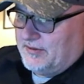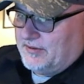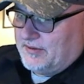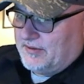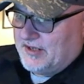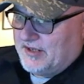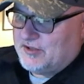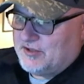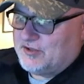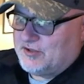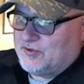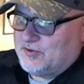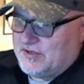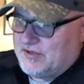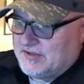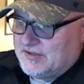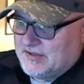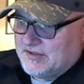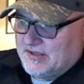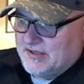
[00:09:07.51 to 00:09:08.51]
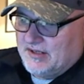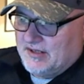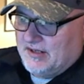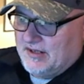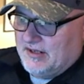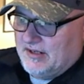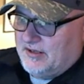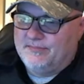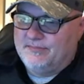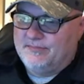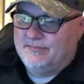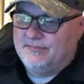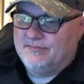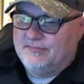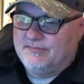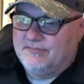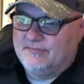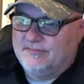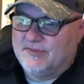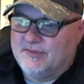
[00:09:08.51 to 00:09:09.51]
Industries,
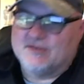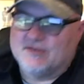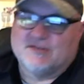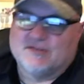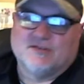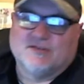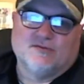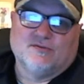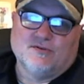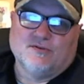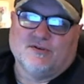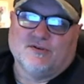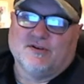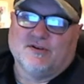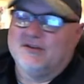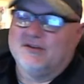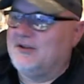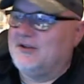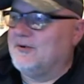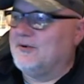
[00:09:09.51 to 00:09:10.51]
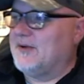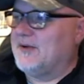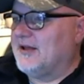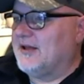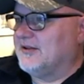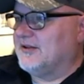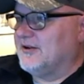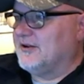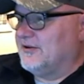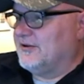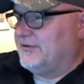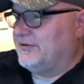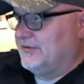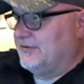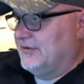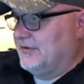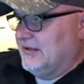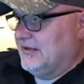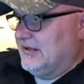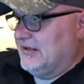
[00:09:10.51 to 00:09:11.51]
they're still doing good. They're out there and
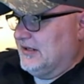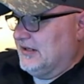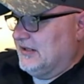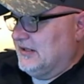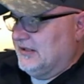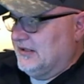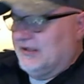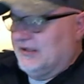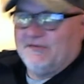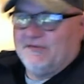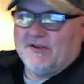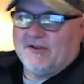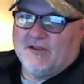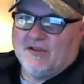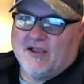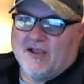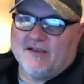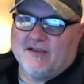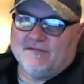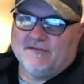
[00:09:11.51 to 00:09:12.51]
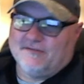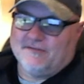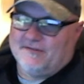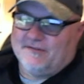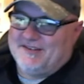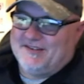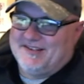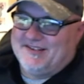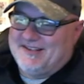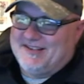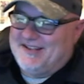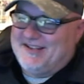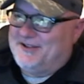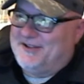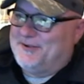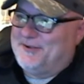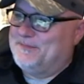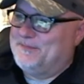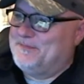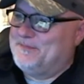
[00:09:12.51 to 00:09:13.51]
living life,
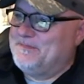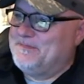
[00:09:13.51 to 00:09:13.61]
and